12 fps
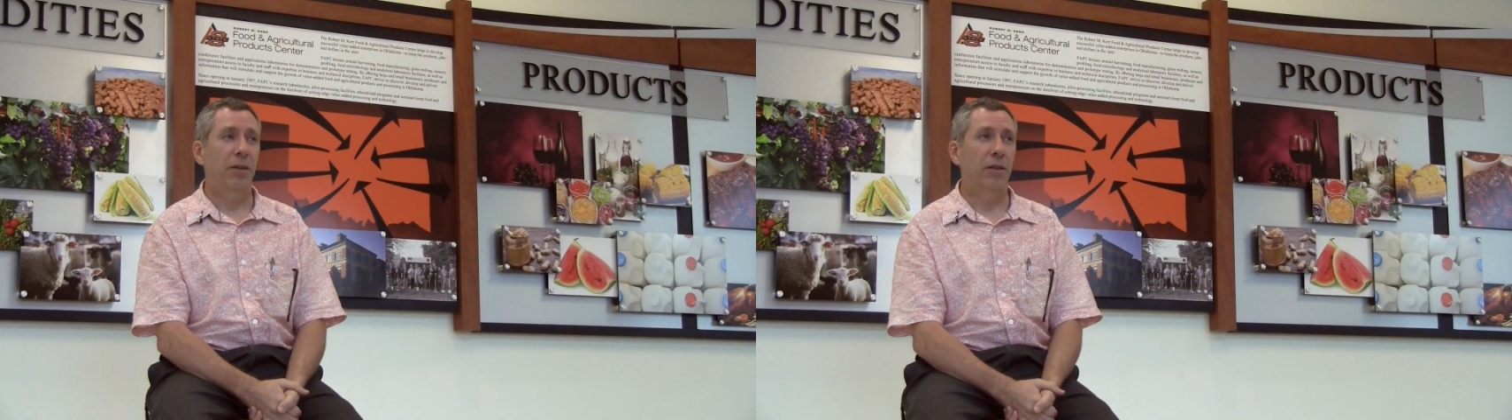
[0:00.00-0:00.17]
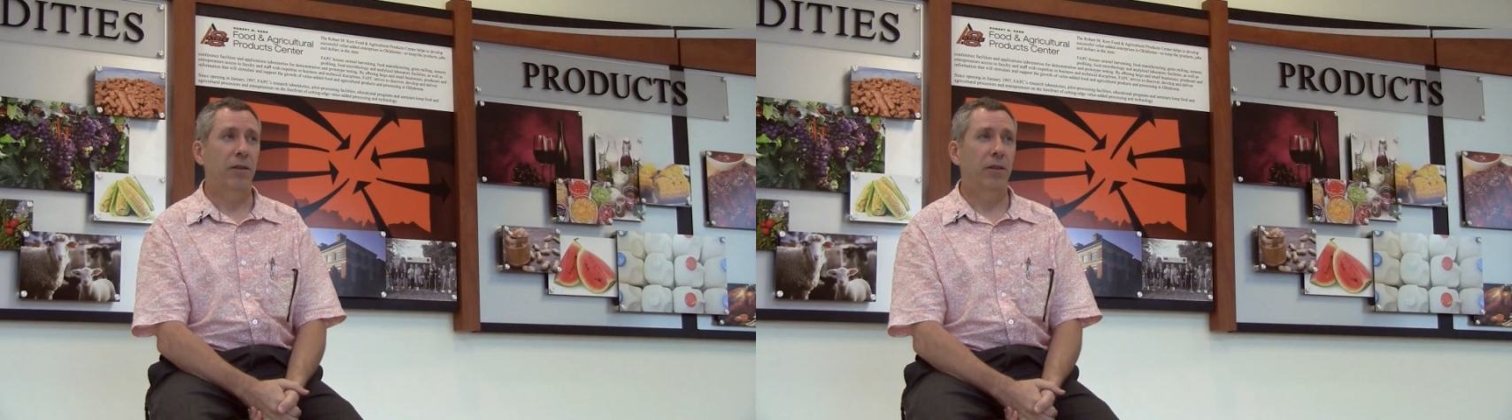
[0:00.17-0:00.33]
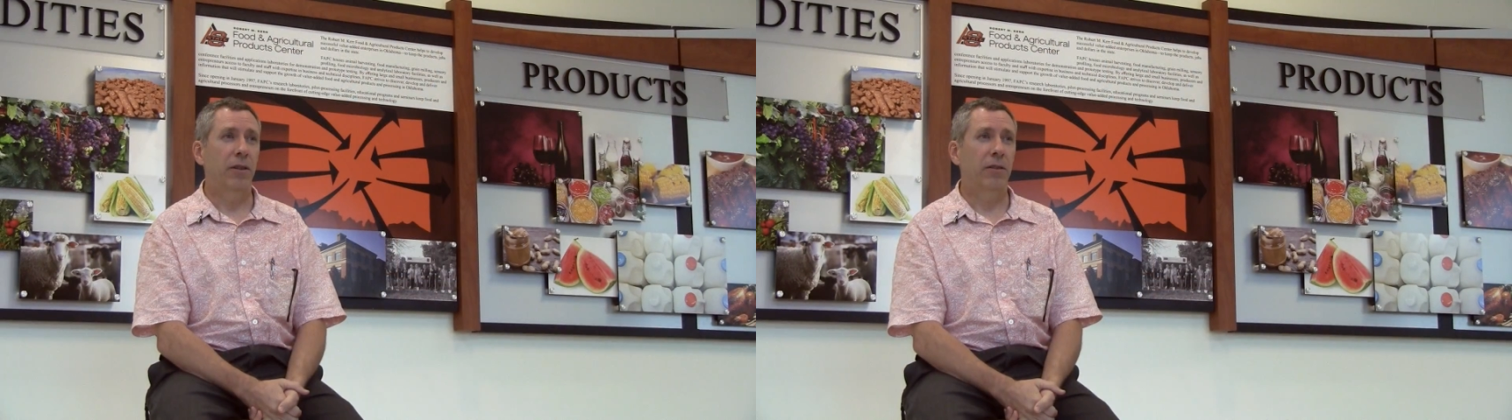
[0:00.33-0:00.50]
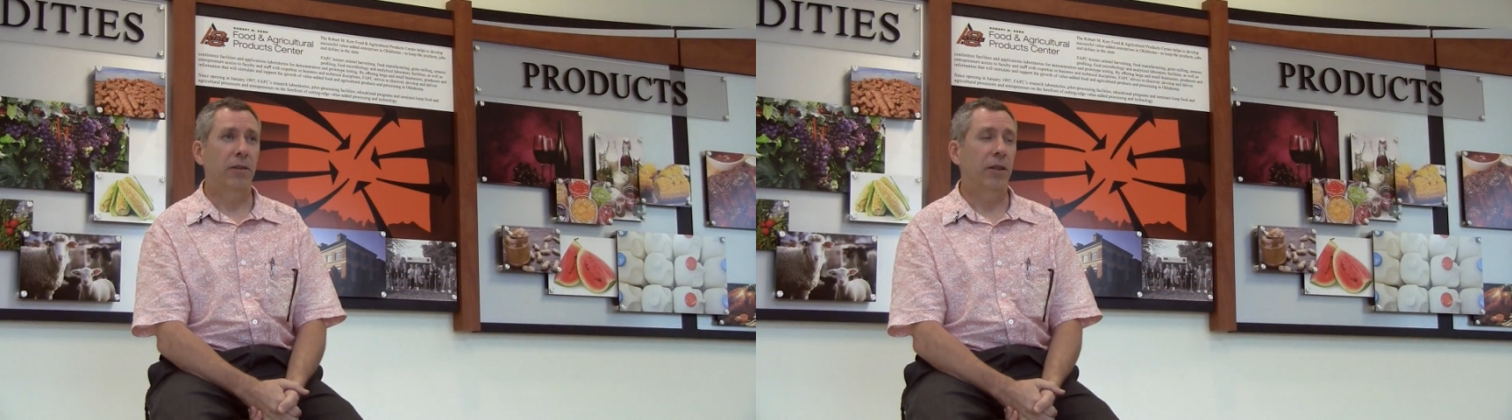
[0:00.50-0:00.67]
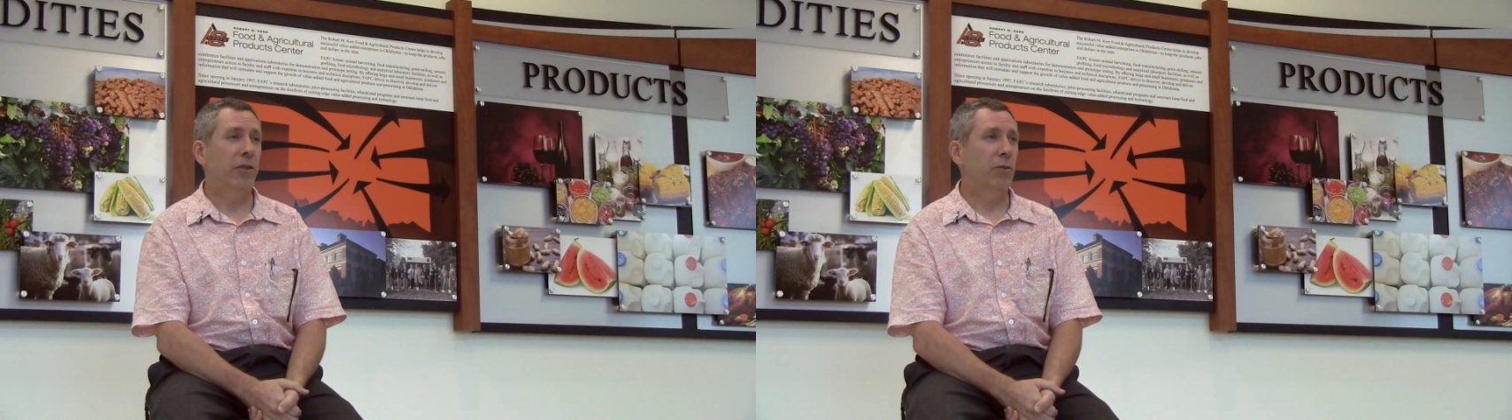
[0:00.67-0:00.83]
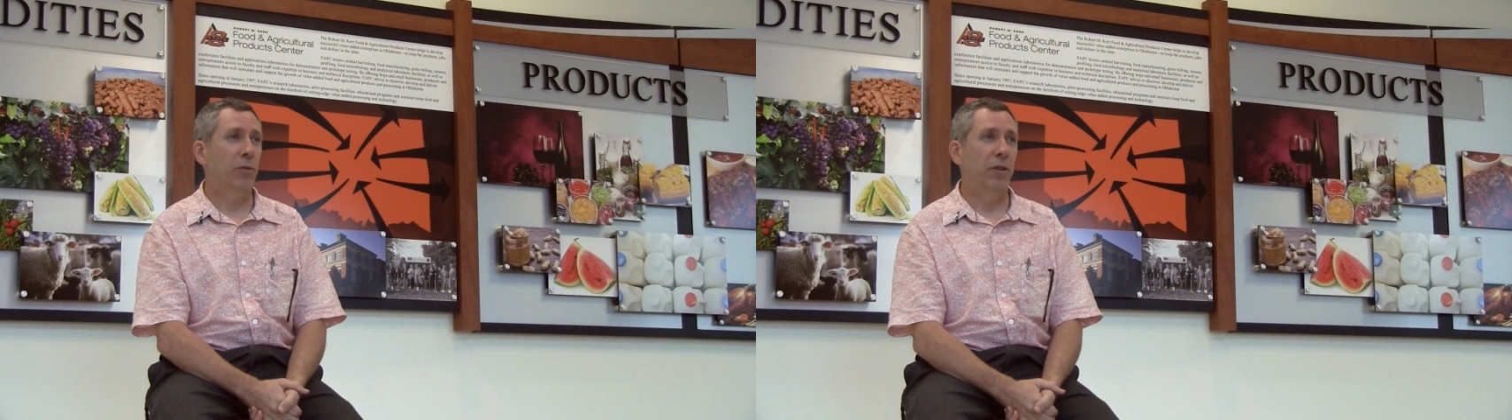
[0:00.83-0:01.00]
I think that the
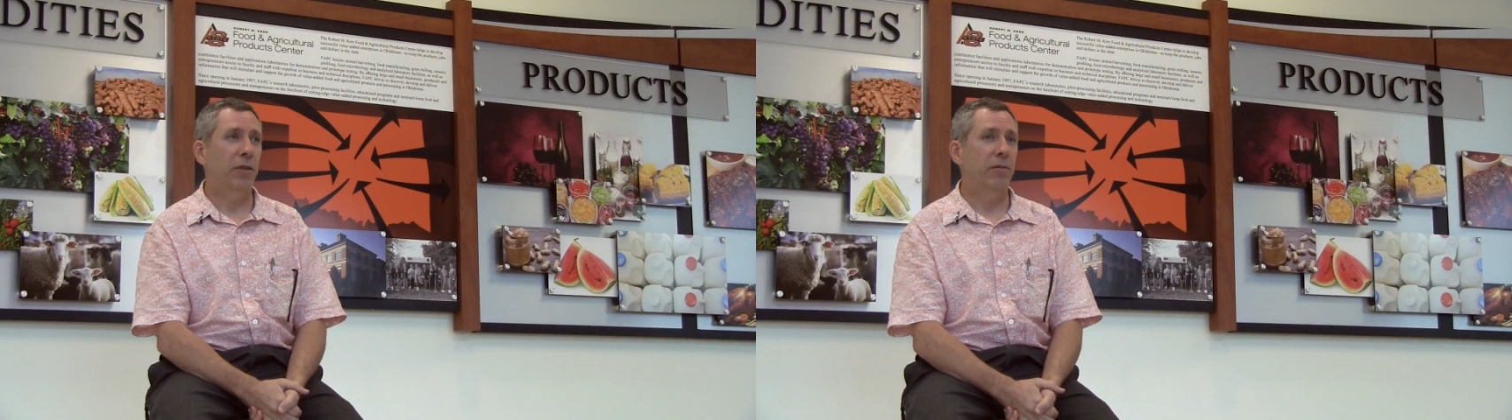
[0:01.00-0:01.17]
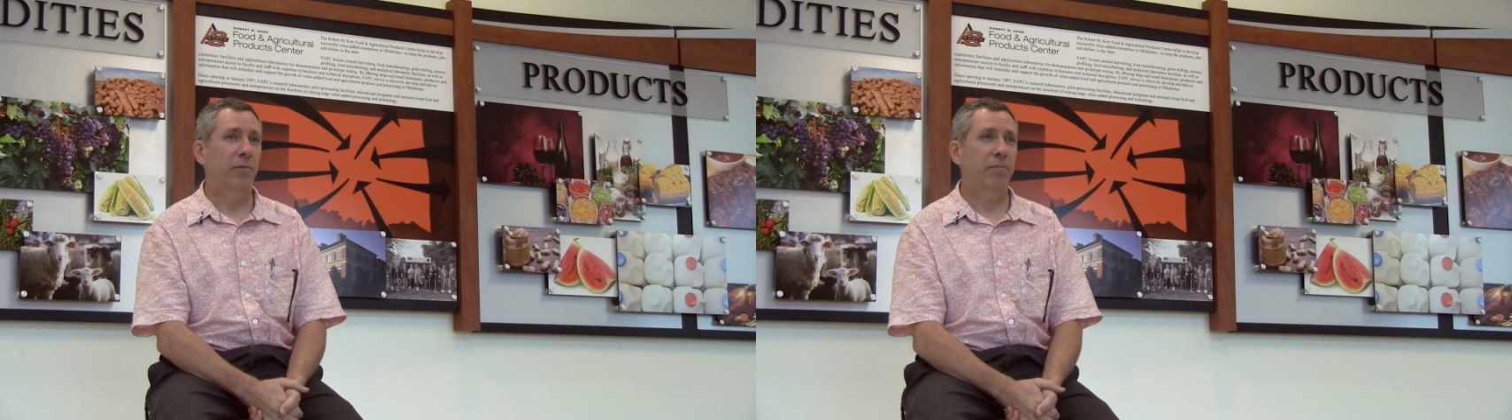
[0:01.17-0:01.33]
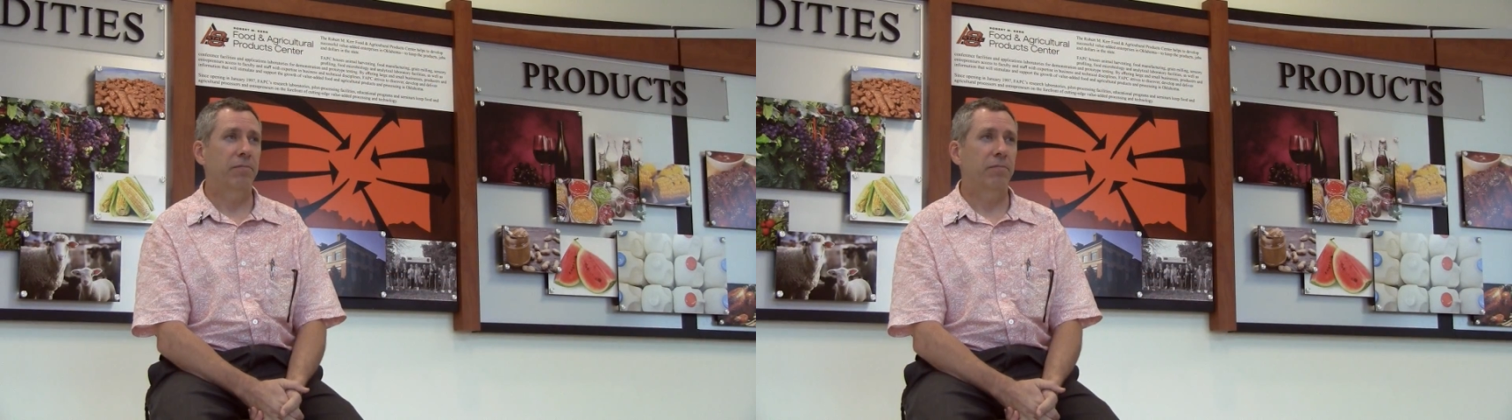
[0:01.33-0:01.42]
next 20,